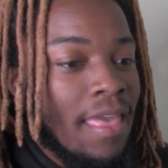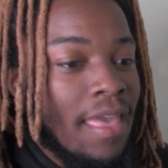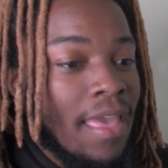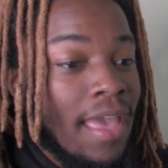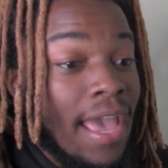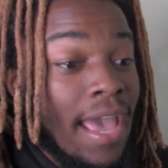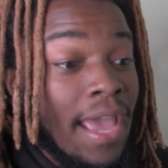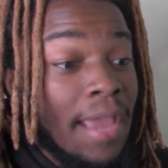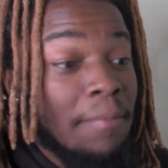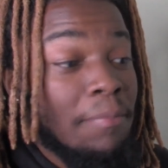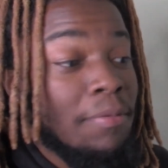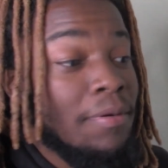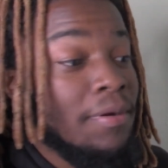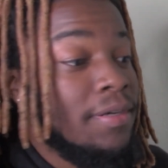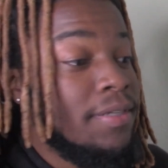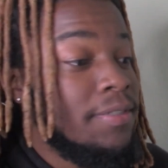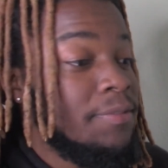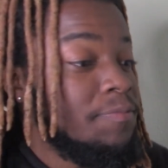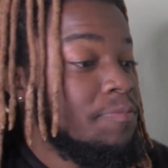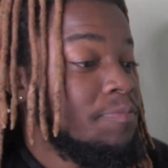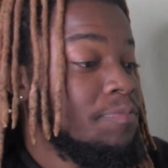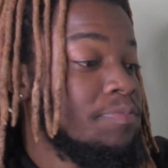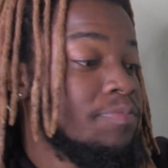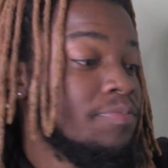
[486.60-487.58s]
Hey, bro.
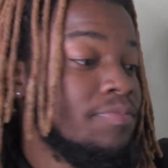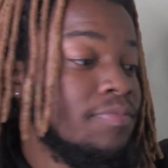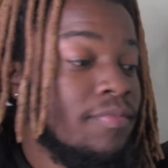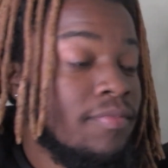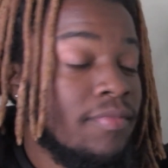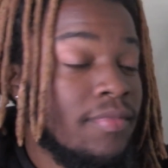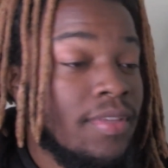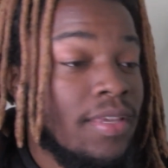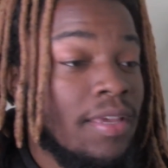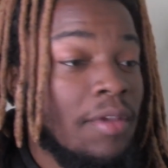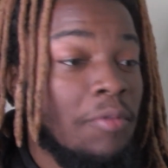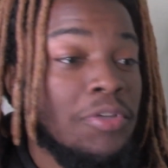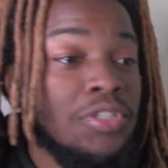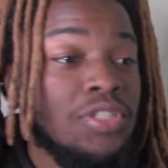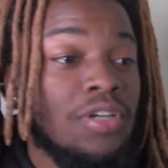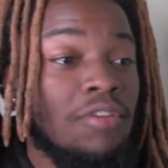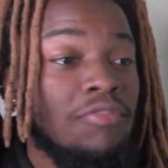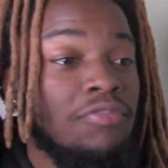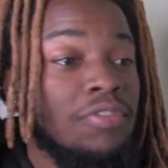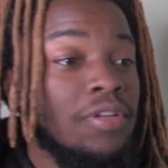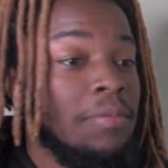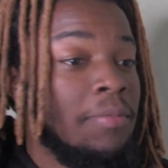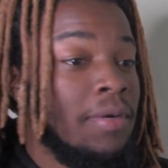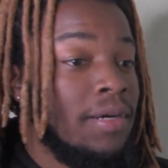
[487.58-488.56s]
What y'all
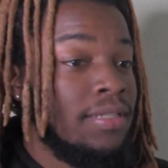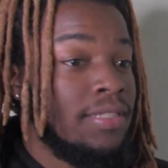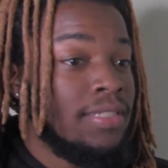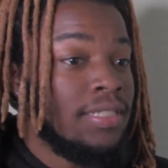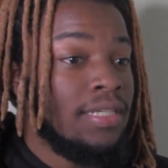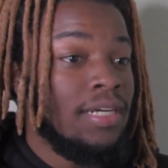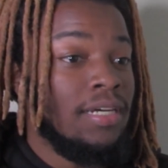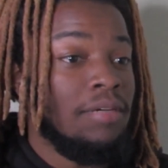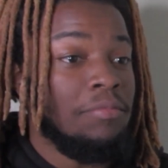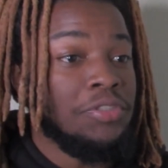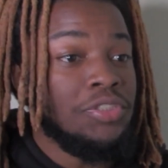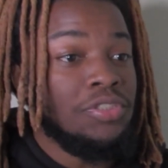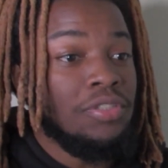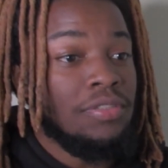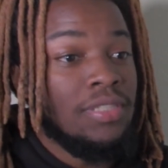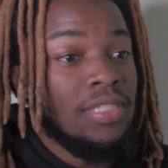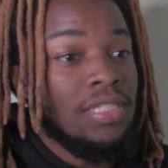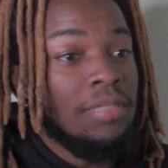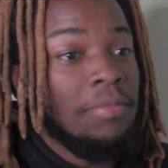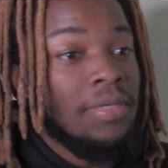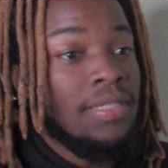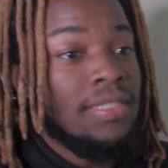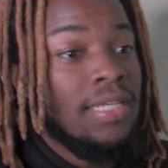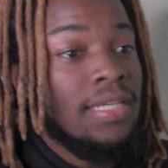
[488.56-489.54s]
feel about in the comments? What y'all think
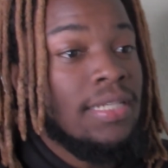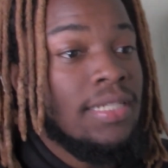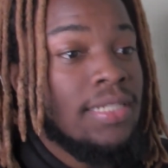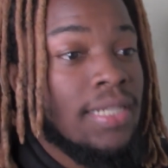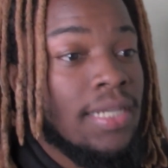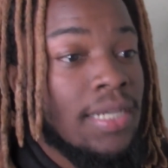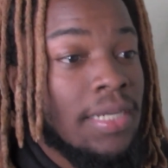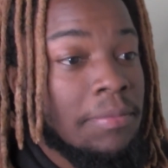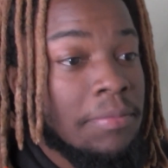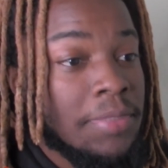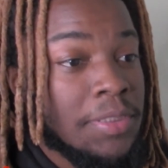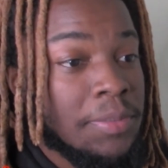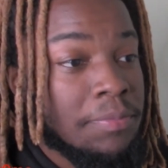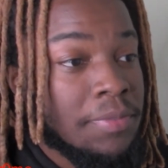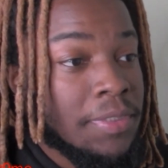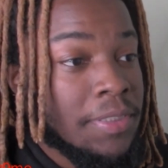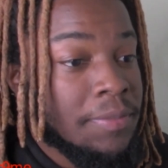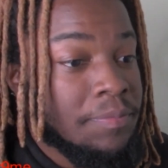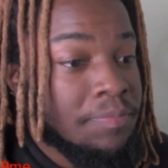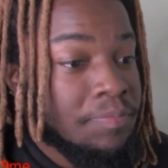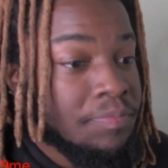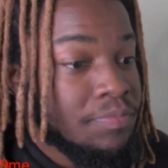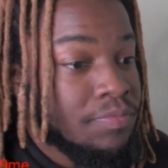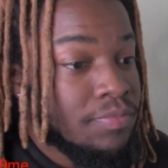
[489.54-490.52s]
about that in the comments, bro?
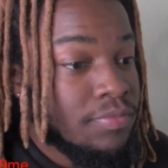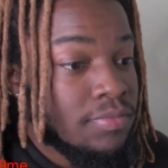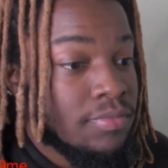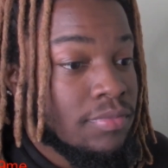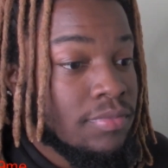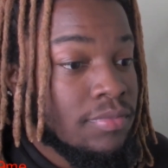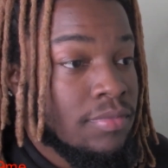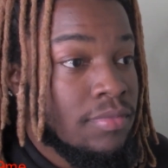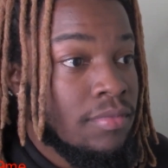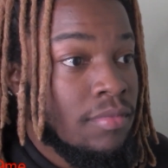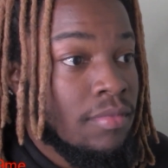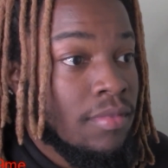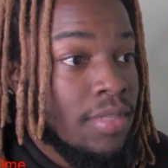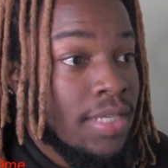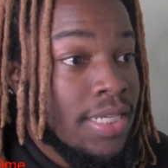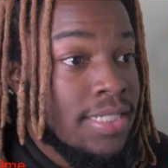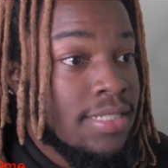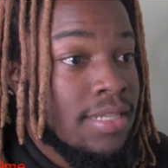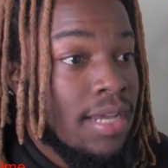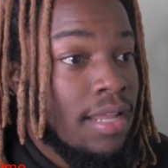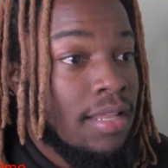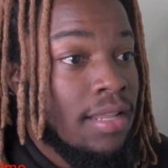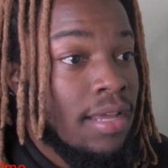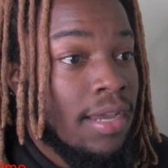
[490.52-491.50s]
He's
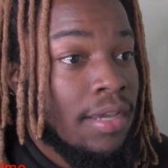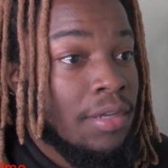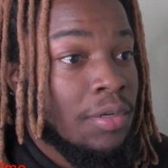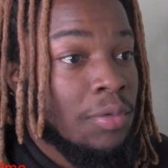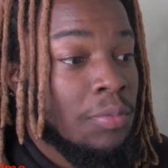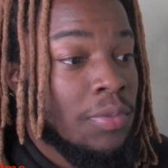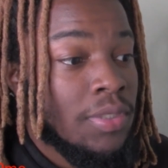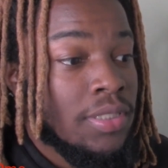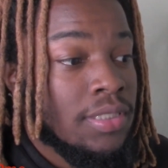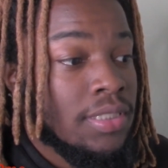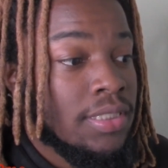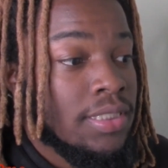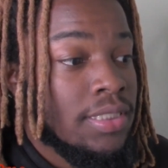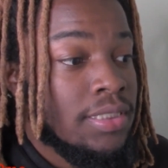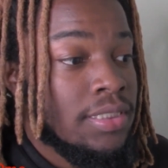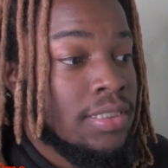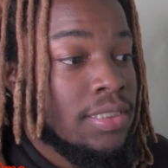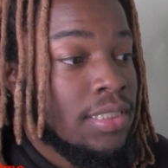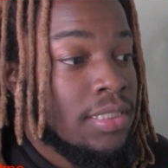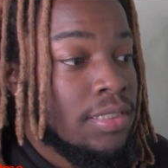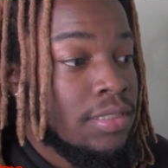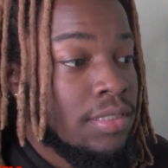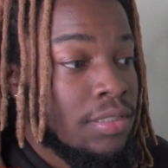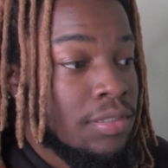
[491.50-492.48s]
not lying in one thing he
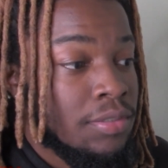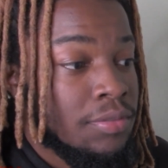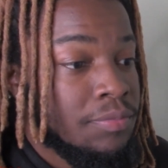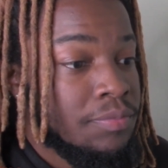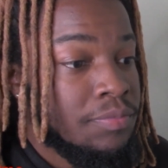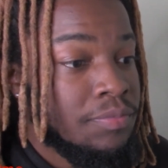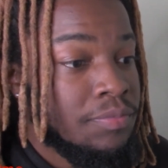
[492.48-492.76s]
said, though.